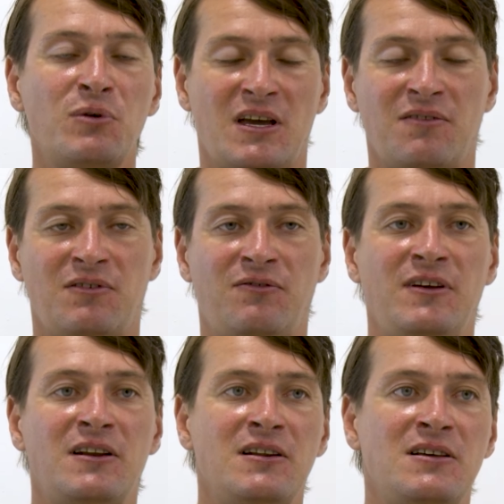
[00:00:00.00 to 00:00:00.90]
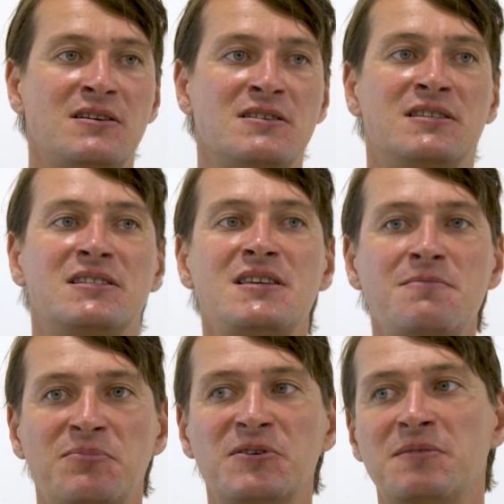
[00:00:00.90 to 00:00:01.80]
we have a very
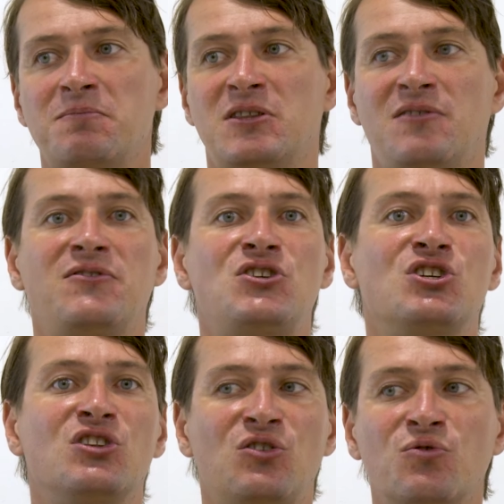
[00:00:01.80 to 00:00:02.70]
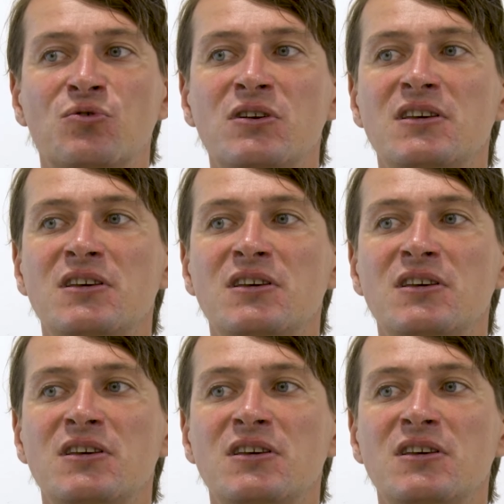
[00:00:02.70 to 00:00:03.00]
simple but efficient tool.